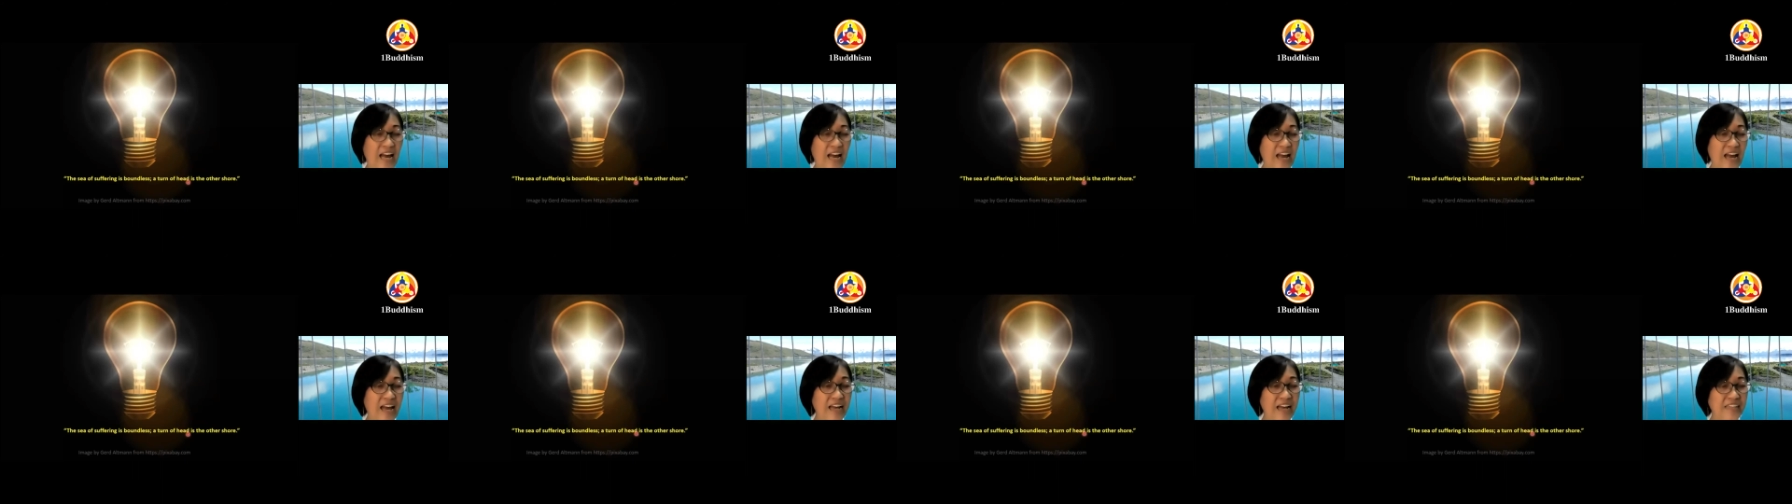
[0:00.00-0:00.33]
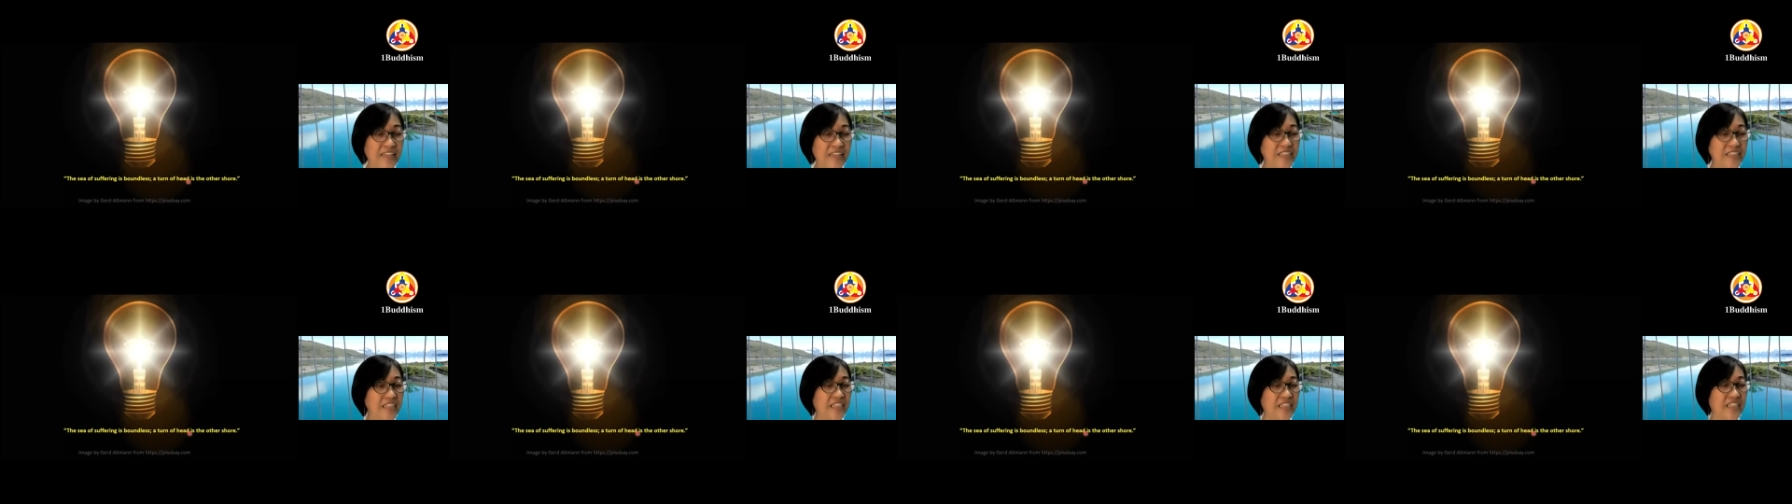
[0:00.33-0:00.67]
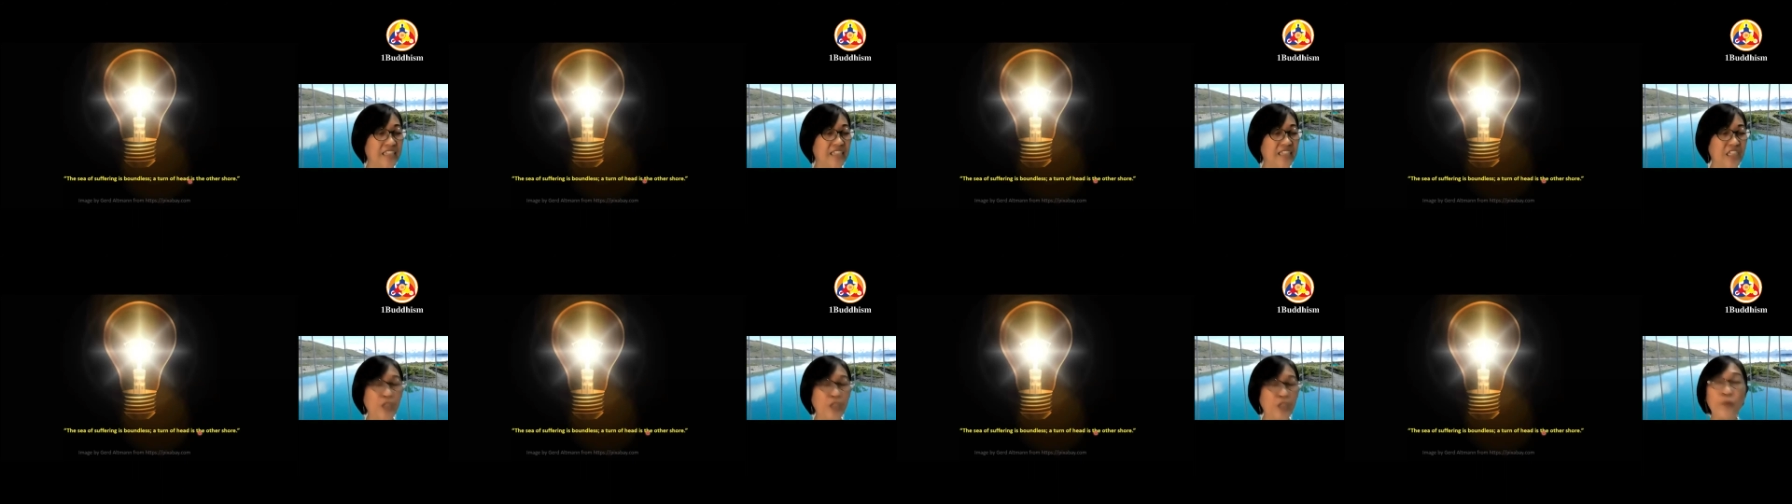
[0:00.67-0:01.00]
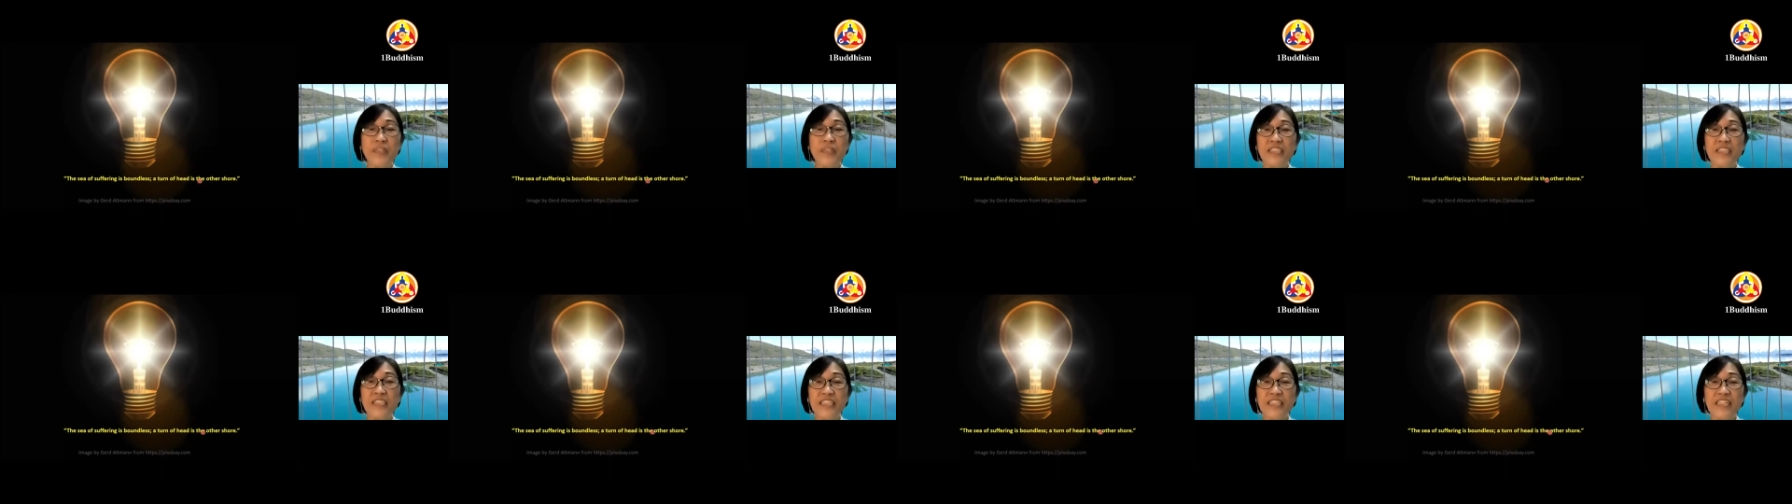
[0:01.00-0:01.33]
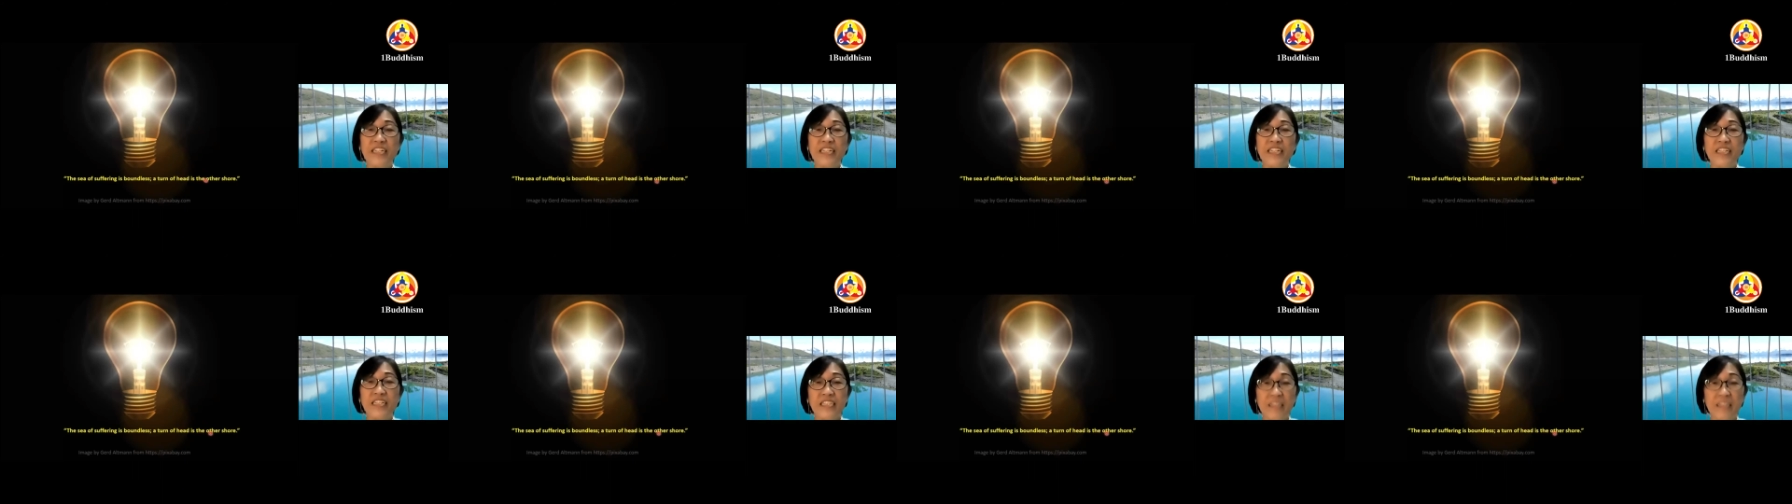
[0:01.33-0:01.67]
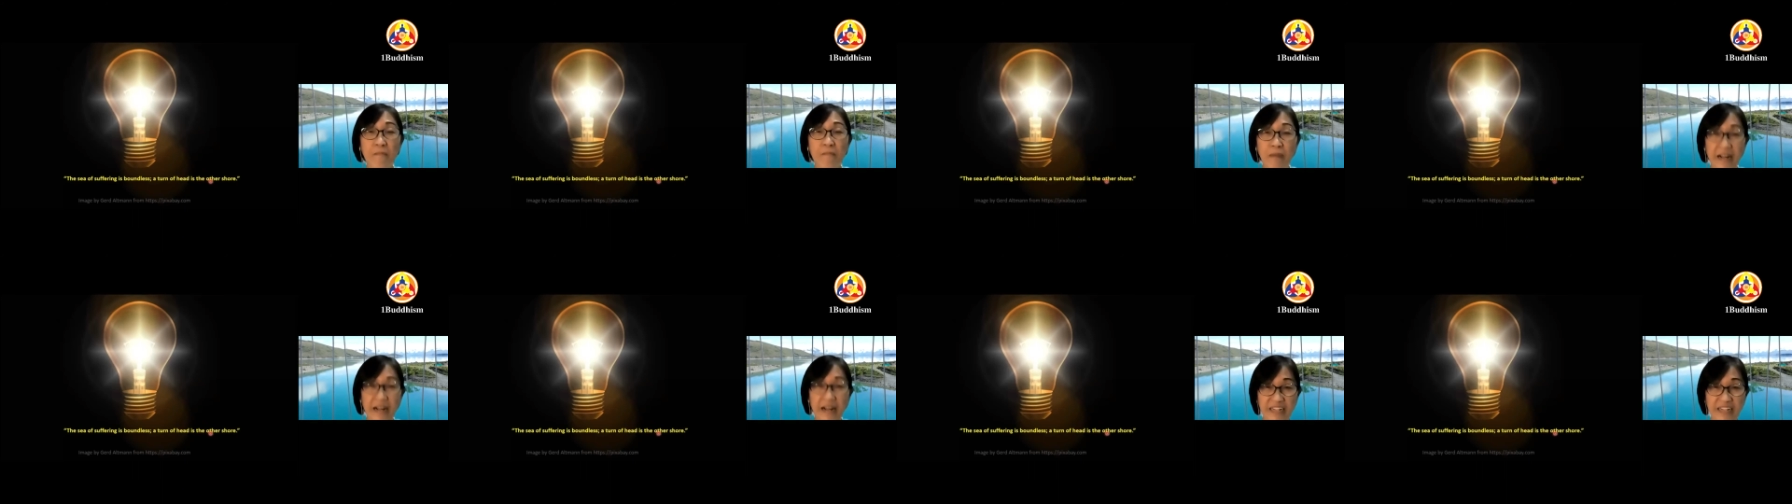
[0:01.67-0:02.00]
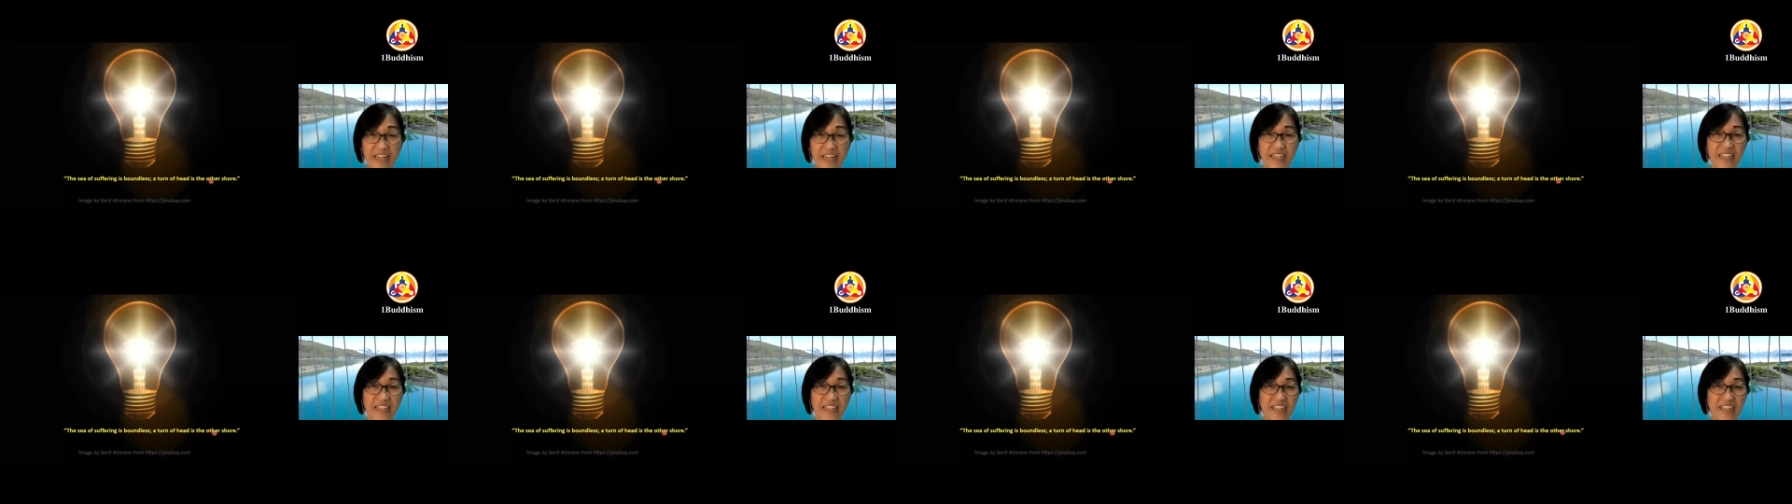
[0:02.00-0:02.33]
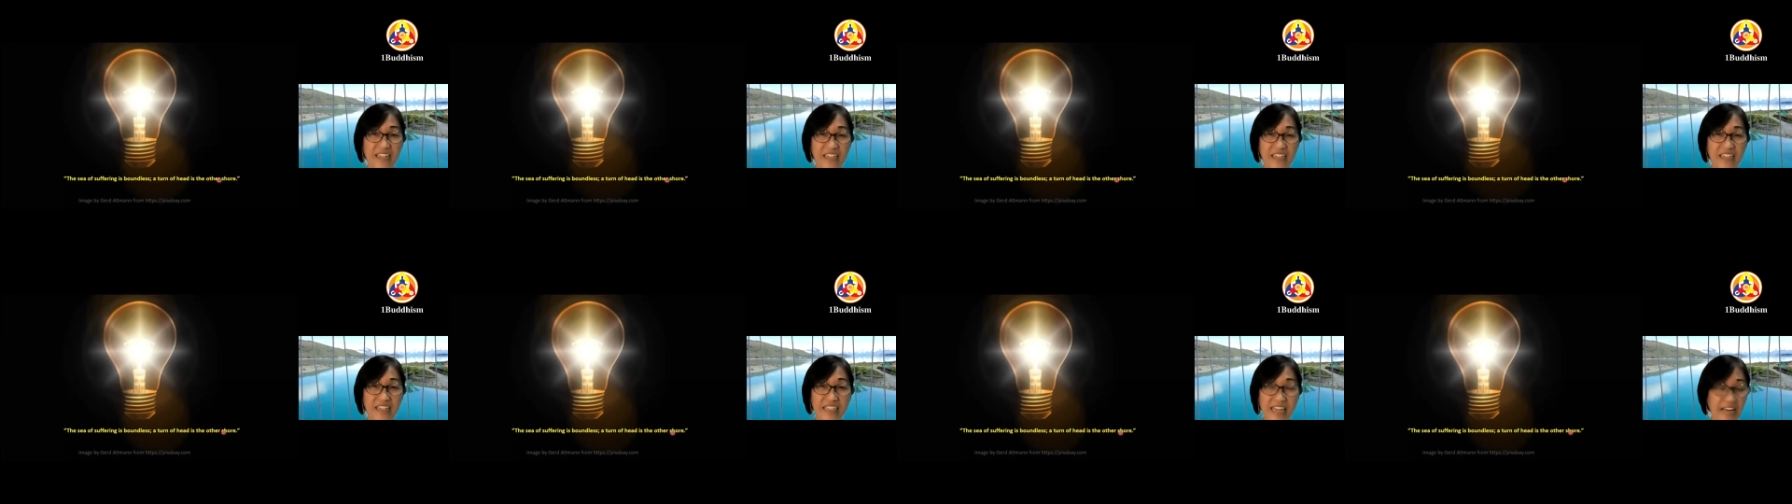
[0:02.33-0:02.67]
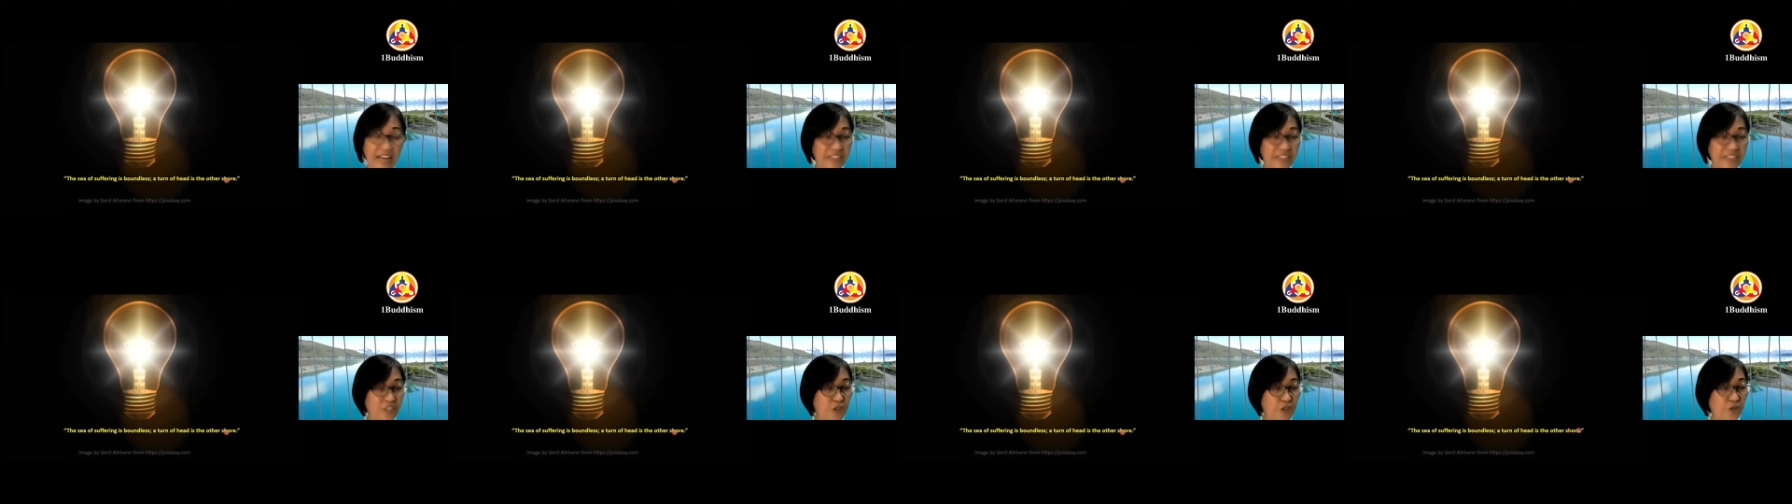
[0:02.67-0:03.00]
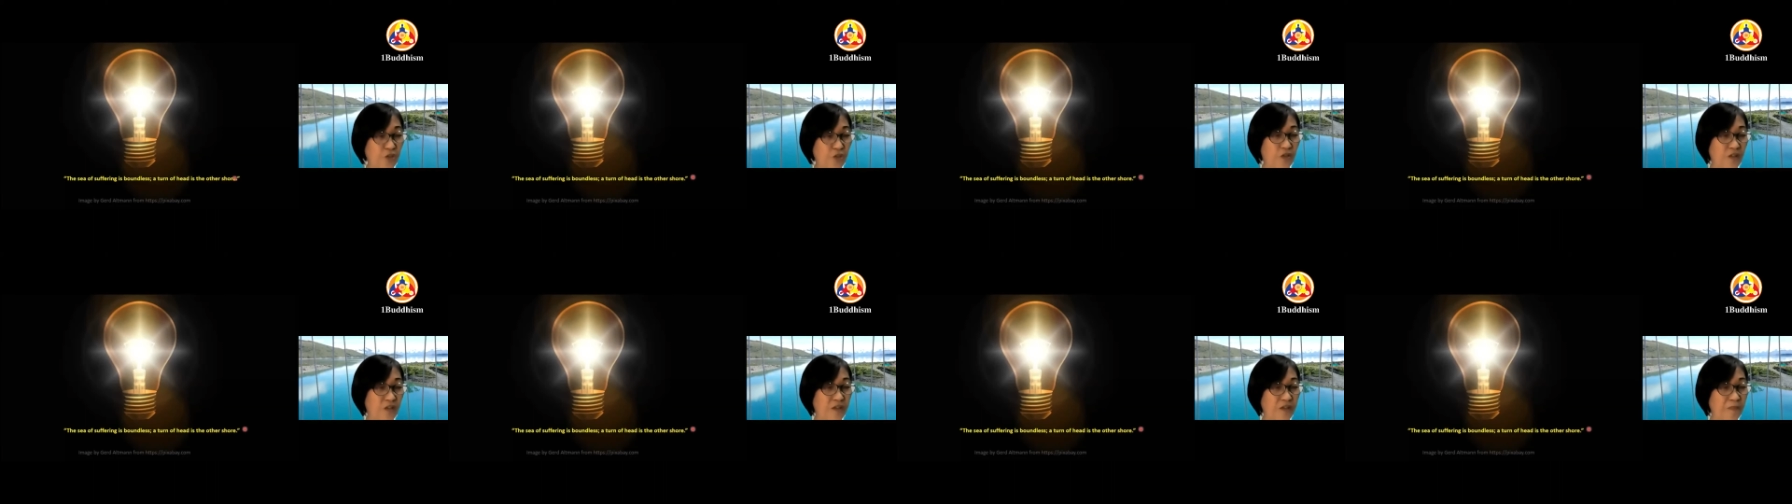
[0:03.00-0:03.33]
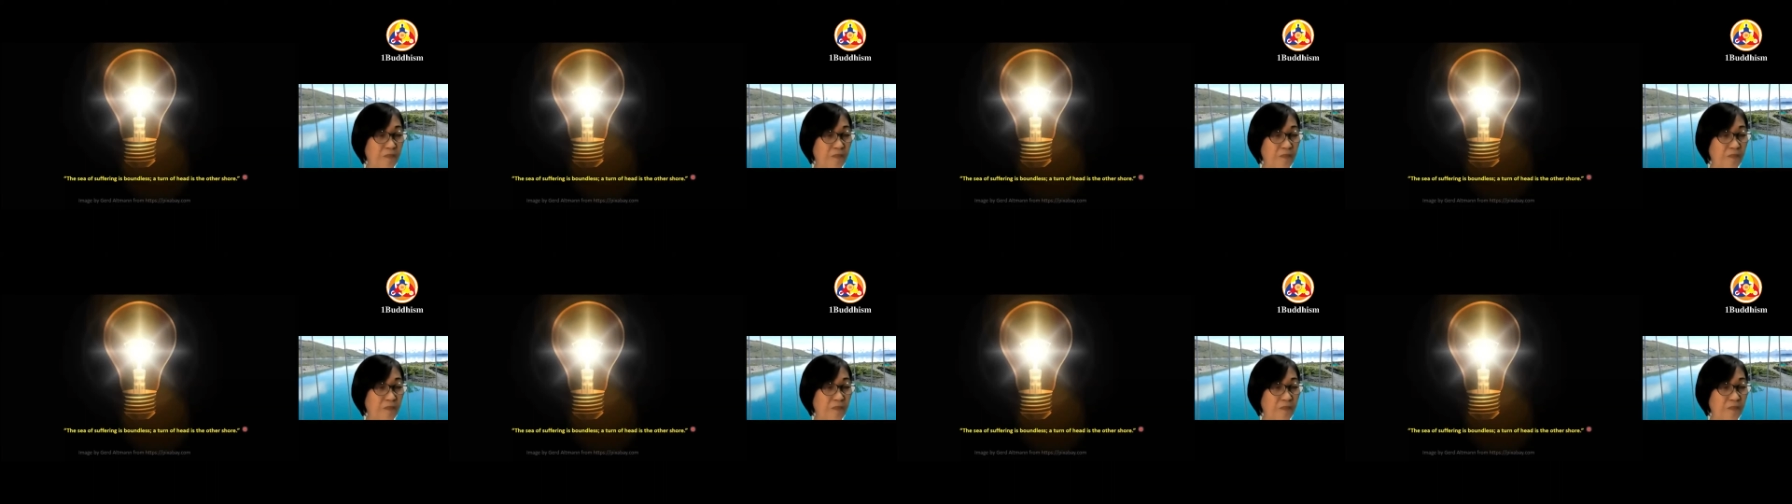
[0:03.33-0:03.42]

And you will see Nibbana, the other shore.